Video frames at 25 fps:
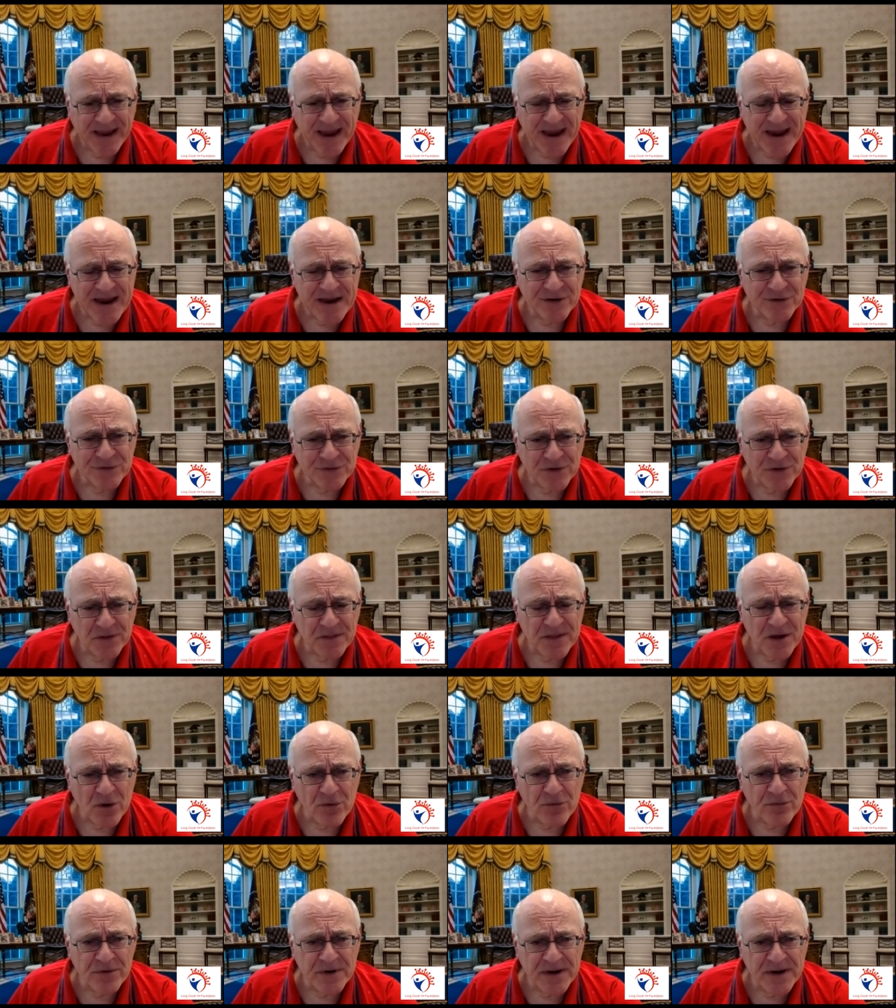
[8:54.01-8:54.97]
And so
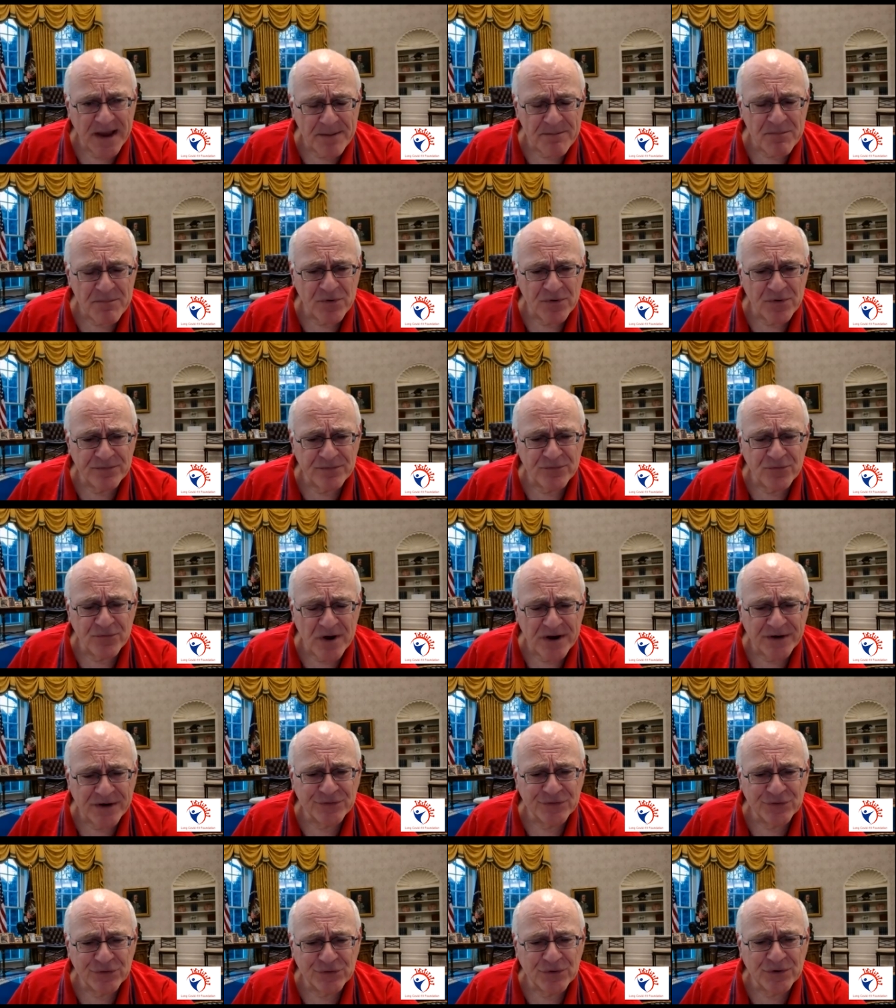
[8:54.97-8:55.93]
there are a number of
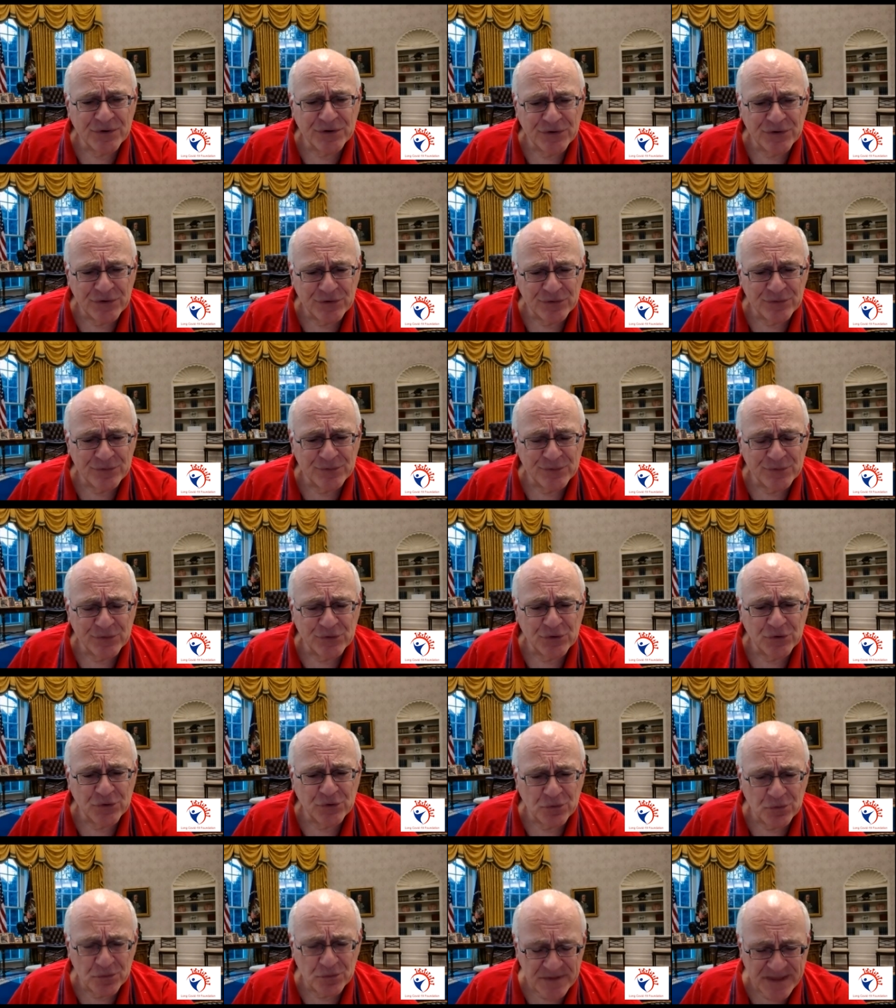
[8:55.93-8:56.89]
drugs you can use to
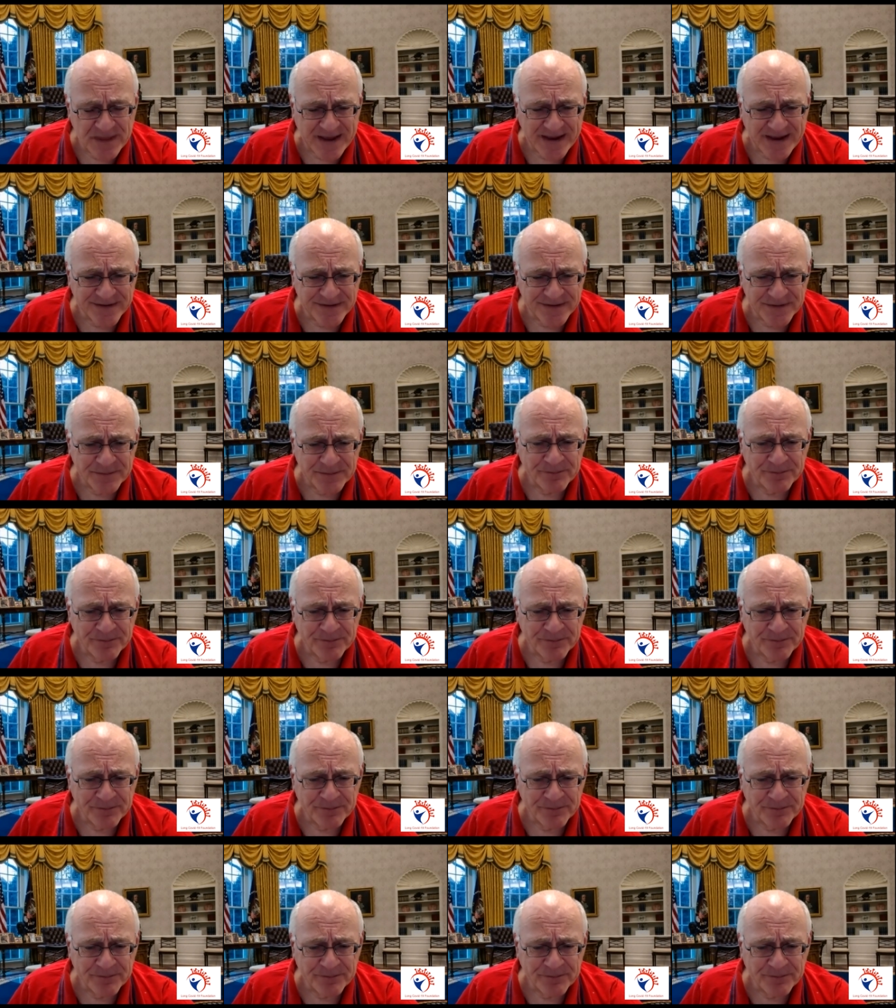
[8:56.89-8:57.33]
do that.